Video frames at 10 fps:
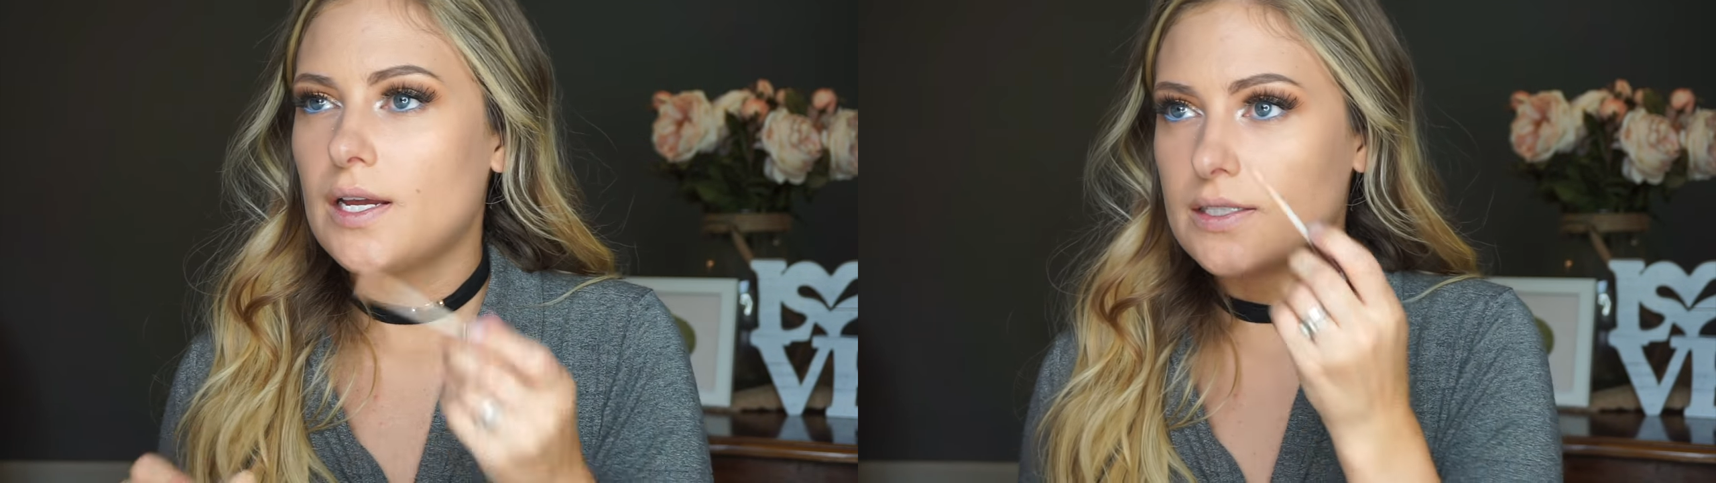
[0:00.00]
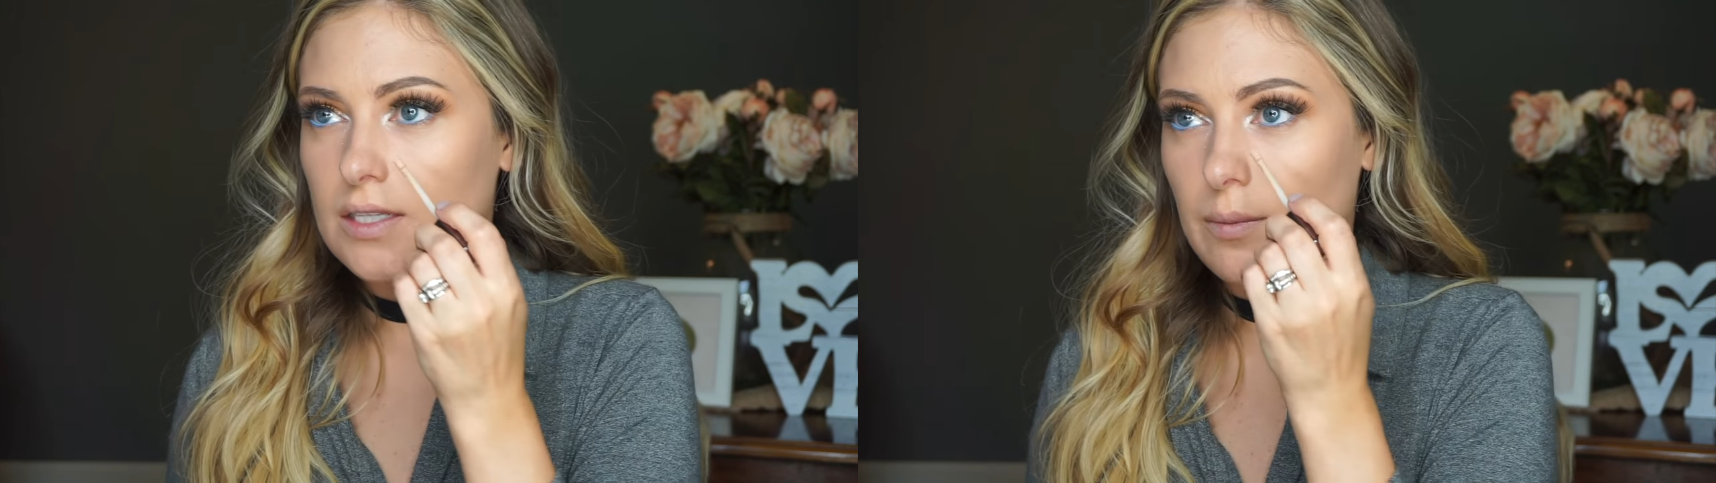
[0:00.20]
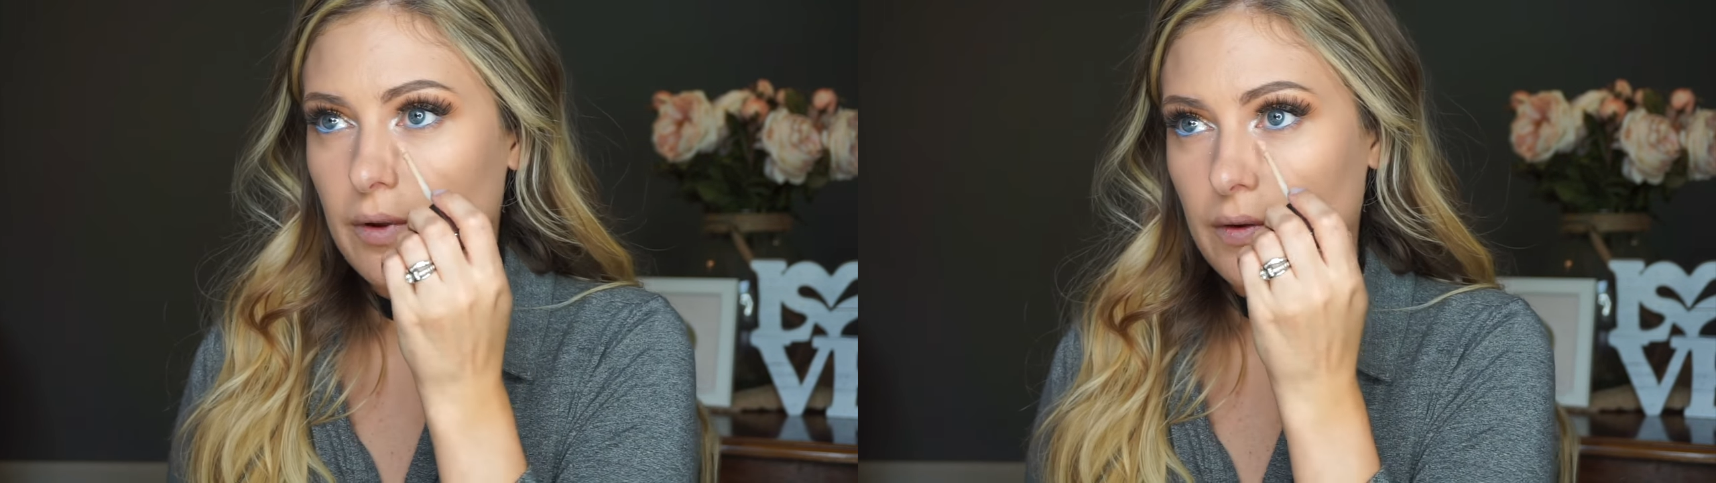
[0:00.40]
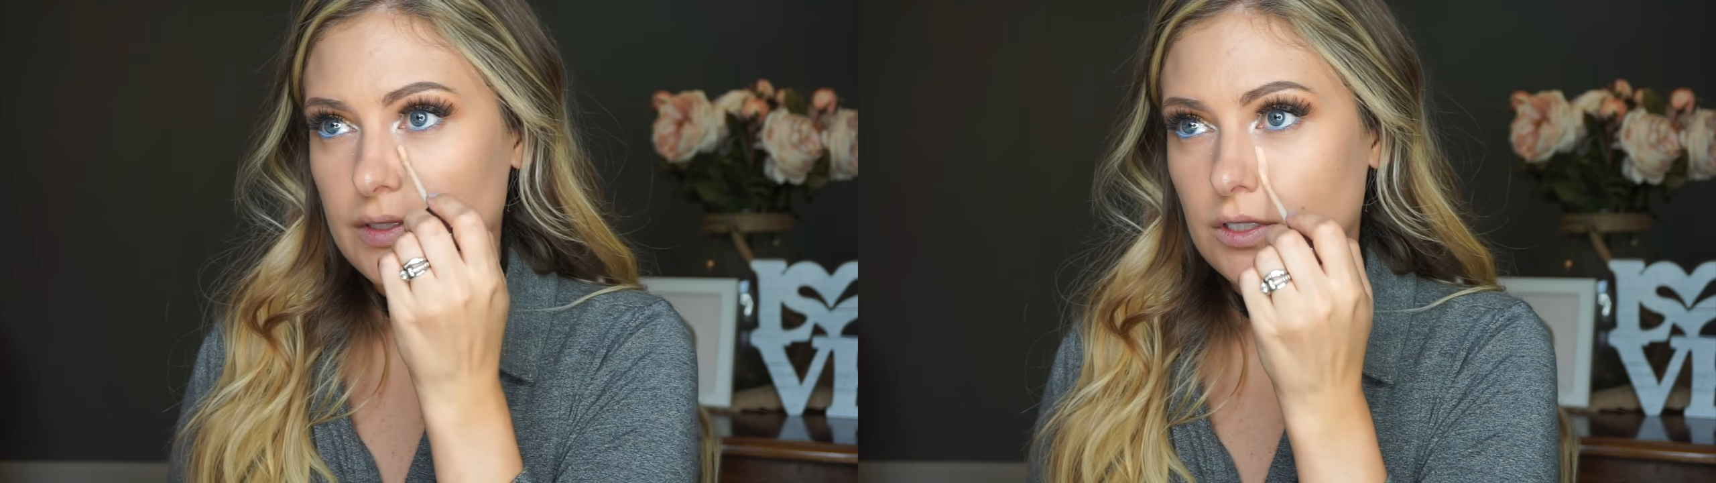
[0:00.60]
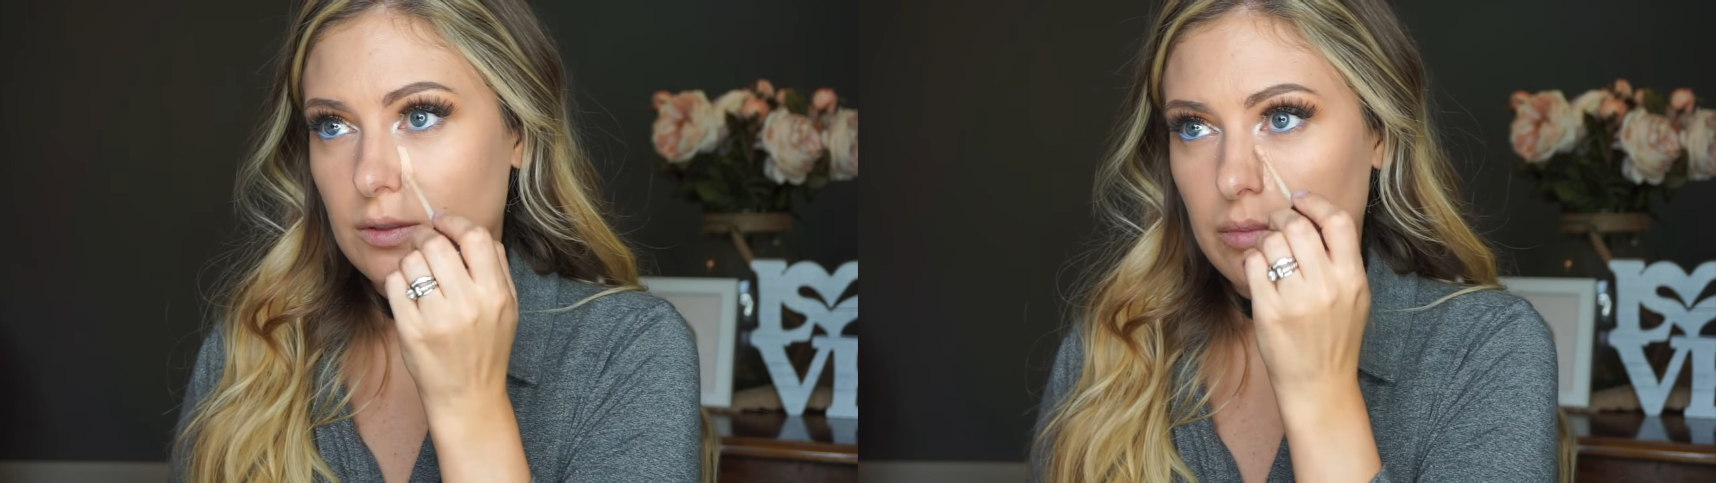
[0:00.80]
And so I'm going
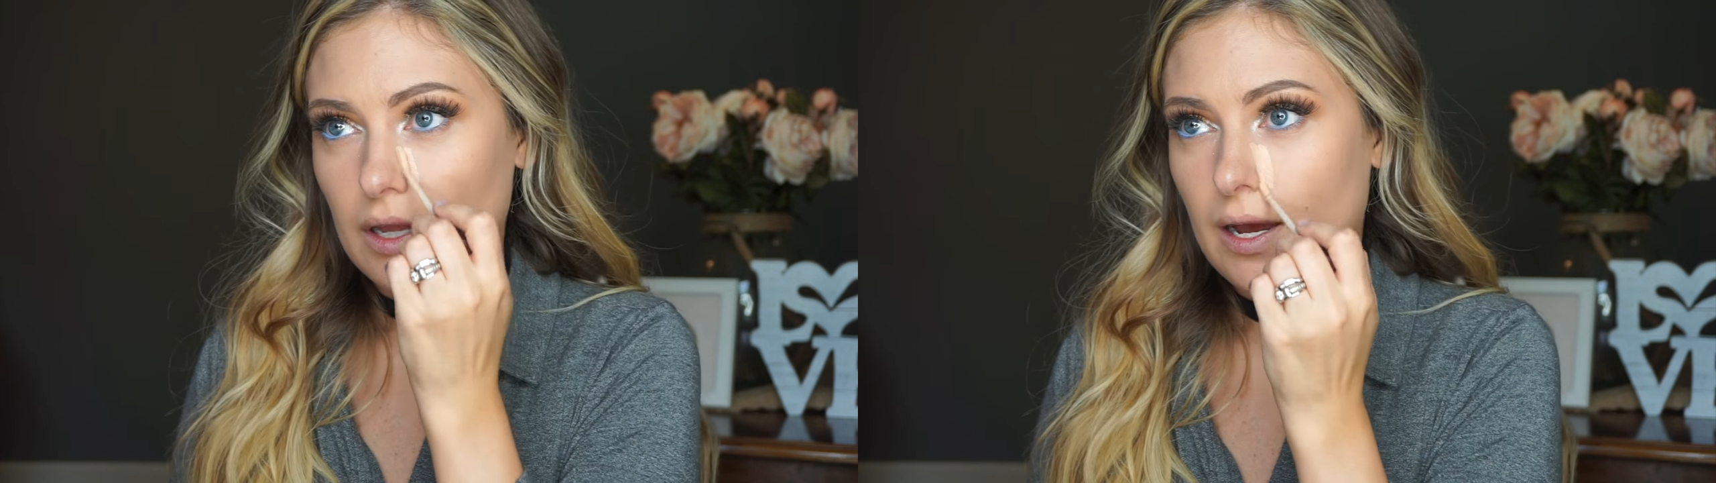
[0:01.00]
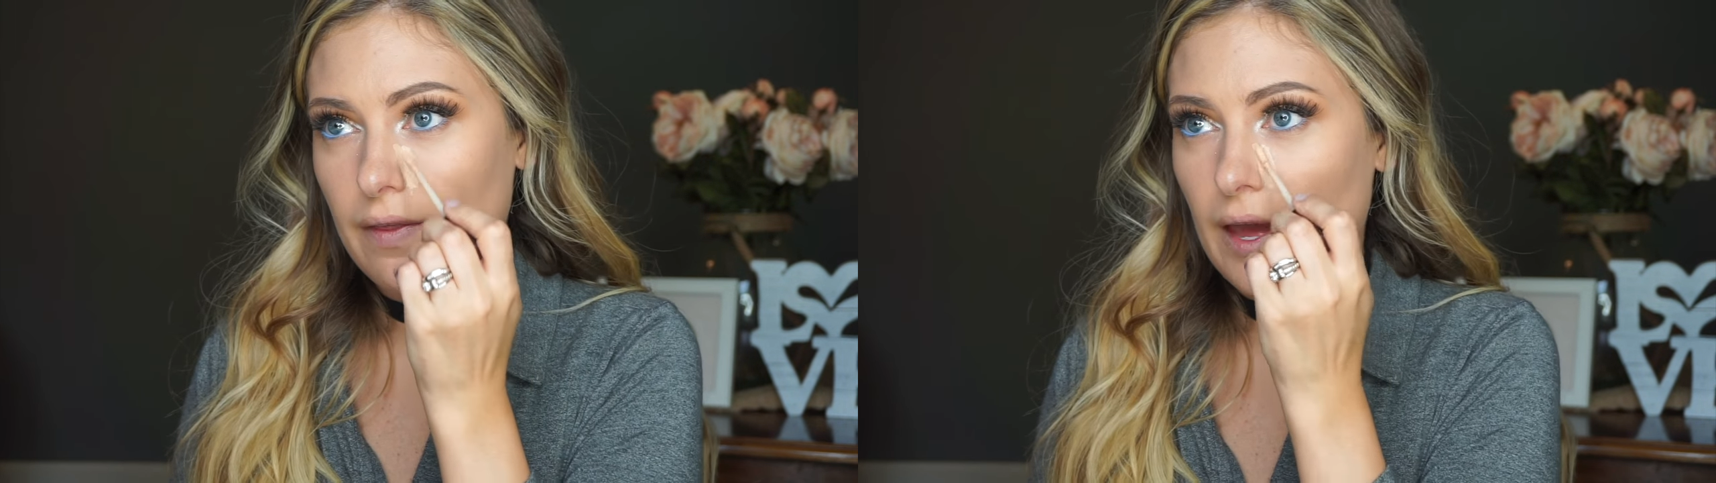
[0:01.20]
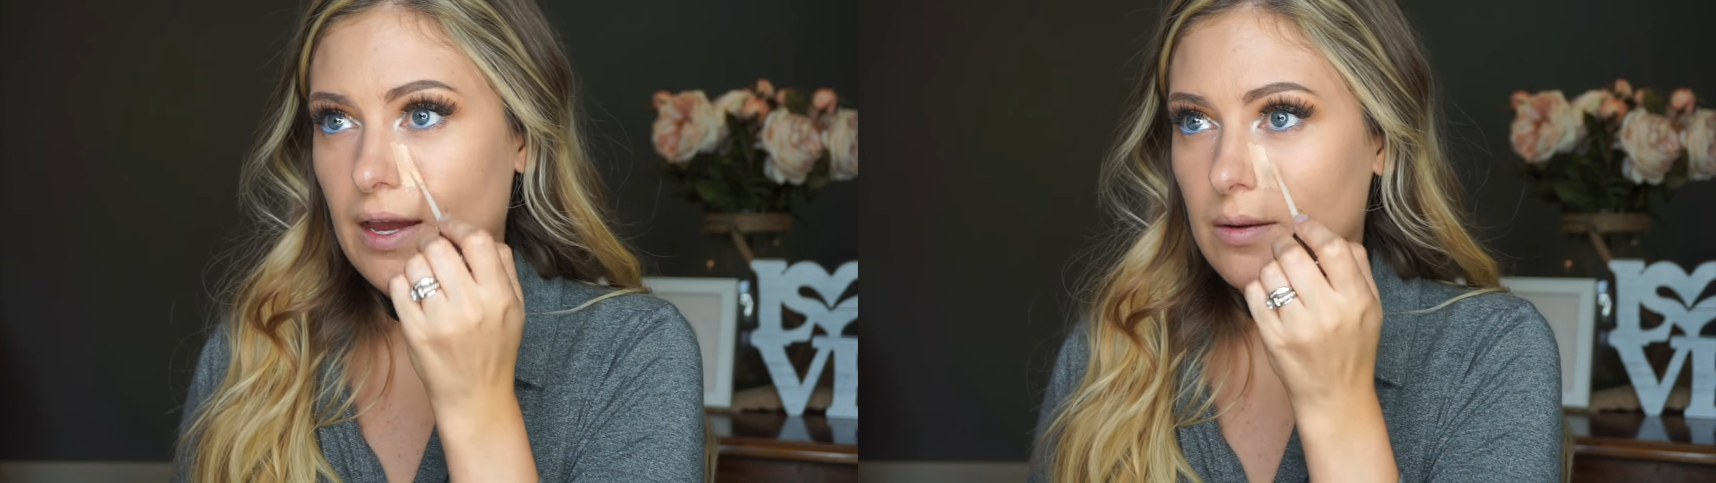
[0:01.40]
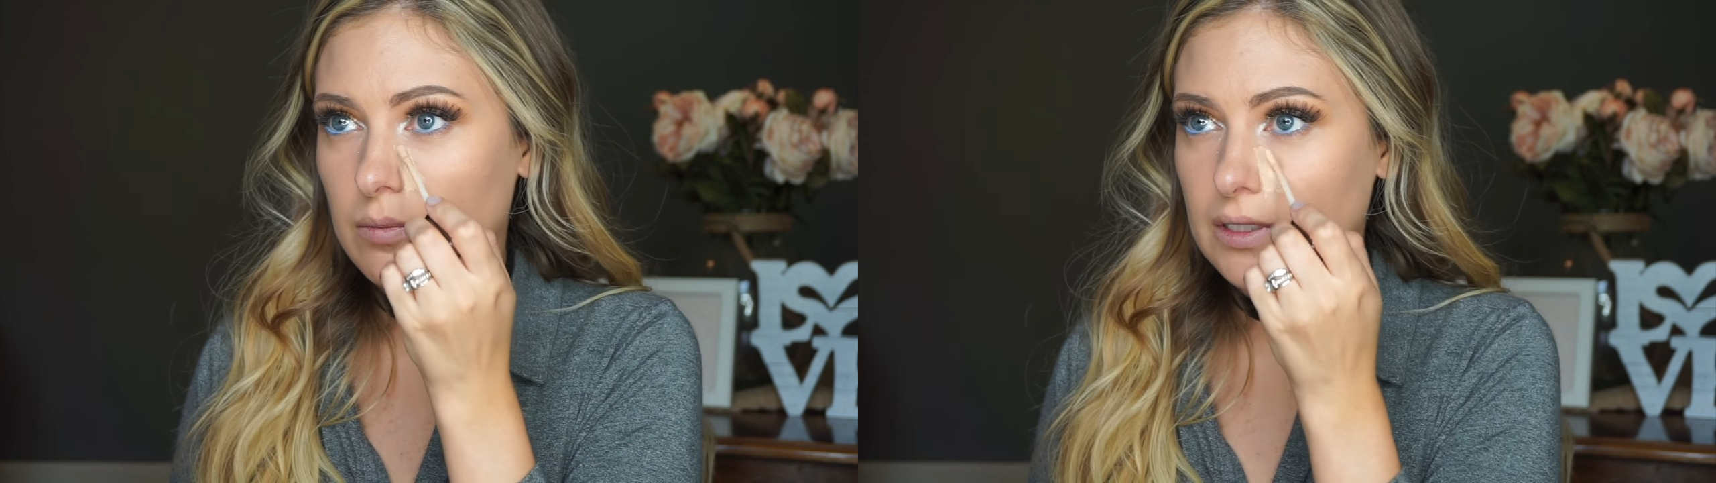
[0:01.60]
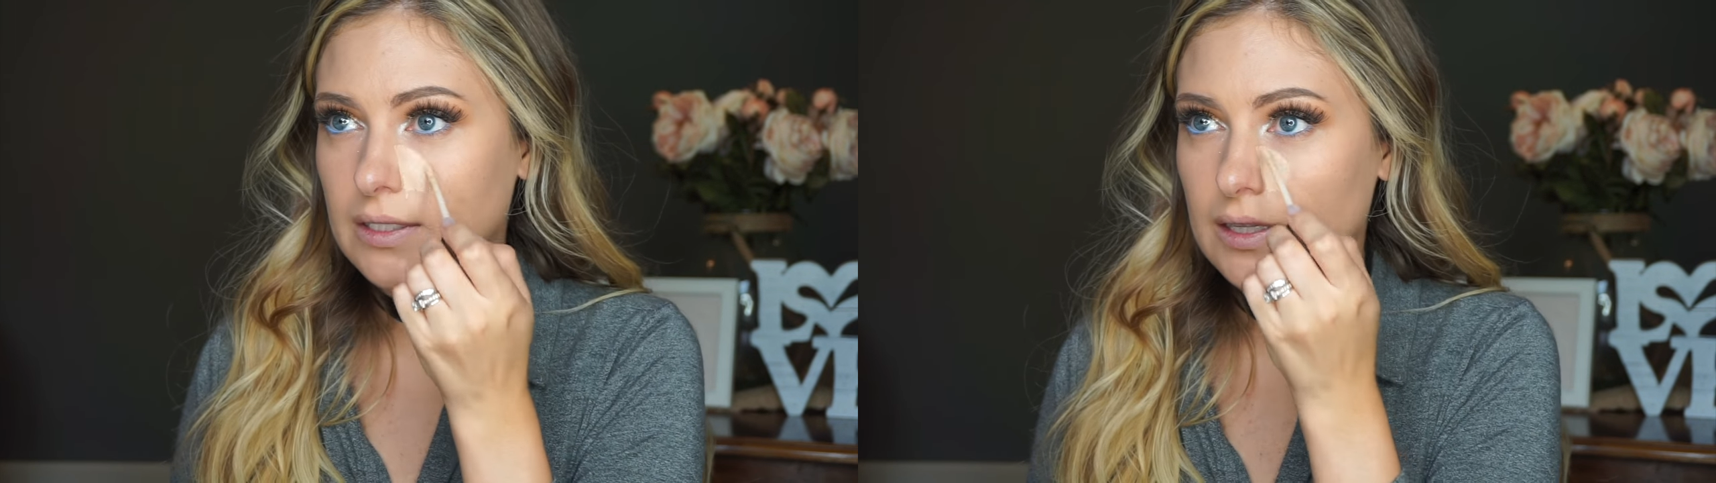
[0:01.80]
to apply that and
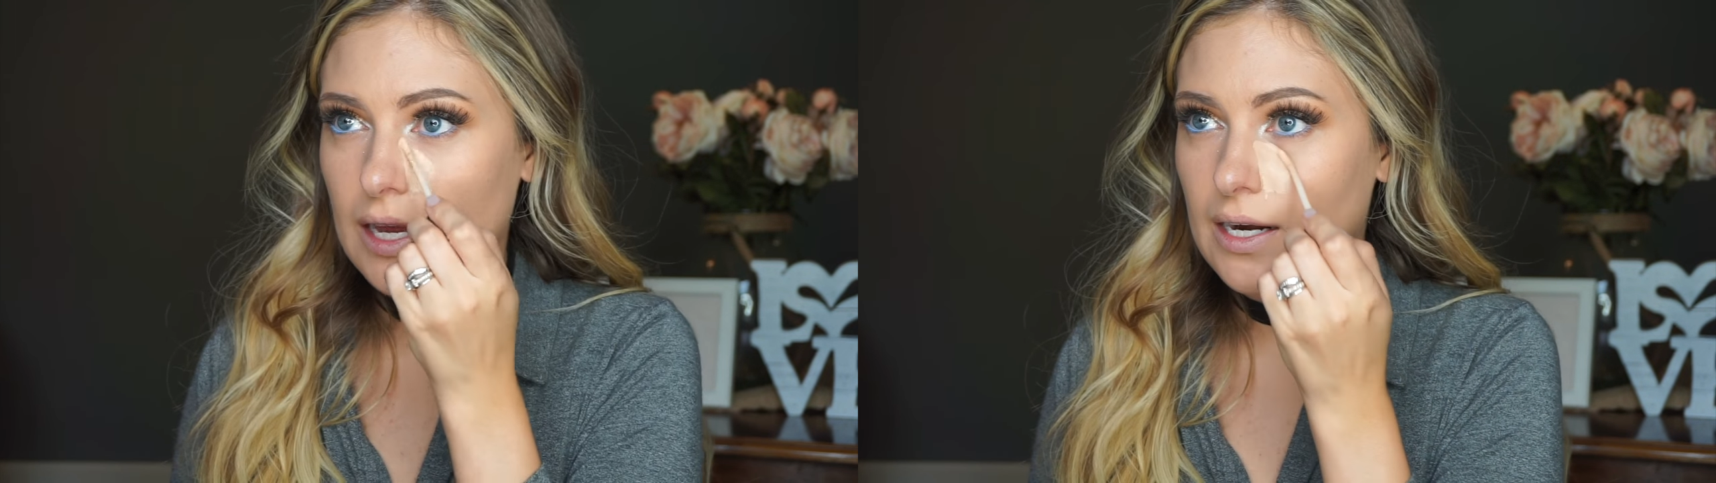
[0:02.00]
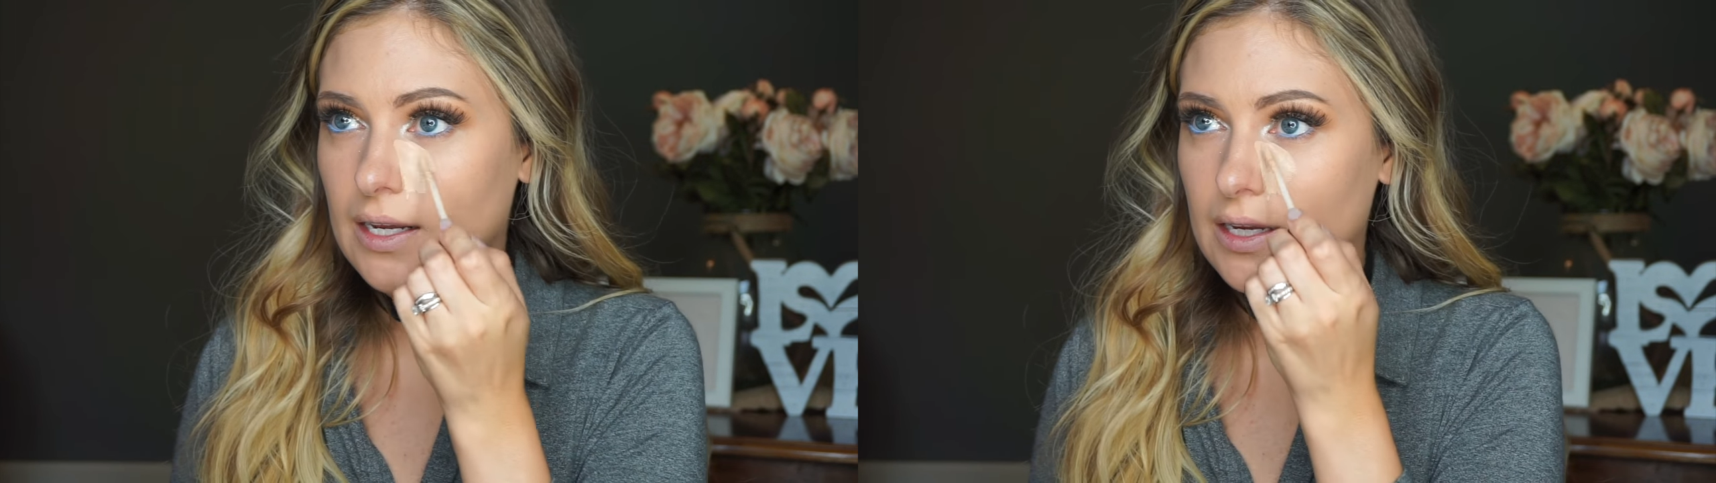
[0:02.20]
blend that